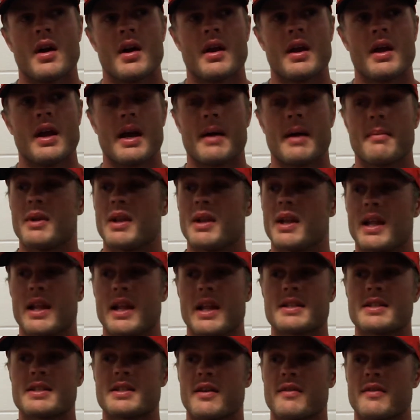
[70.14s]
Yeah, I mean,
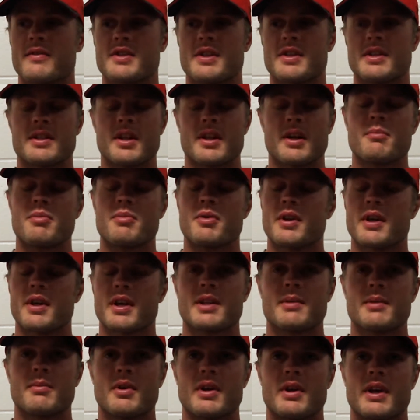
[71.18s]
that stuff's just
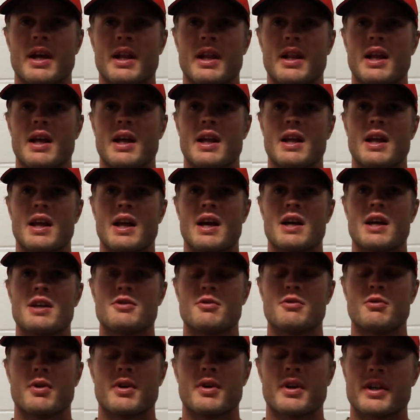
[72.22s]
unpredictable. You got a lot of guys
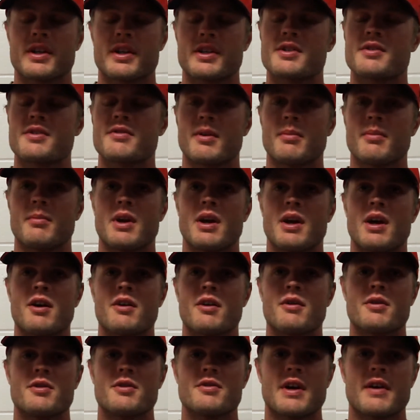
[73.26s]
who work extremely
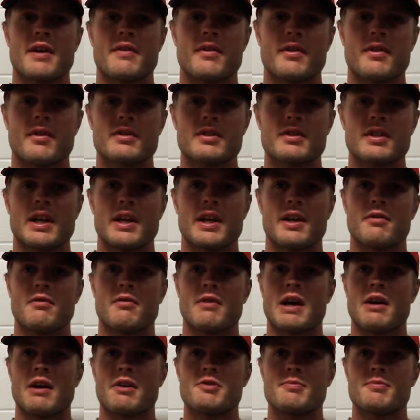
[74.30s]
hard who are drafting those later
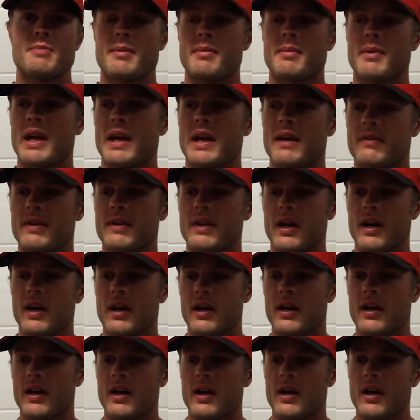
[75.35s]
rounds, maybe haven't
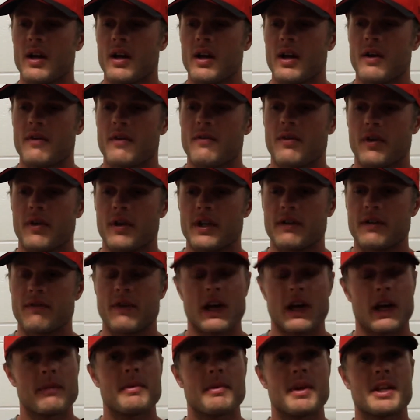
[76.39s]
fully
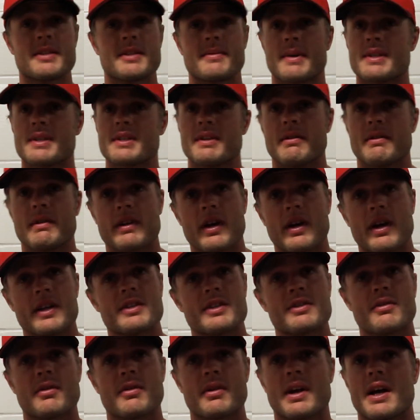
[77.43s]
developed, especially with high
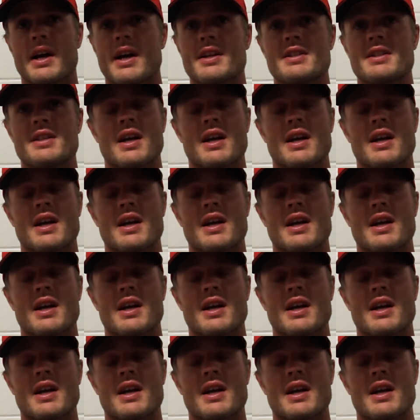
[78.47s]
school guys.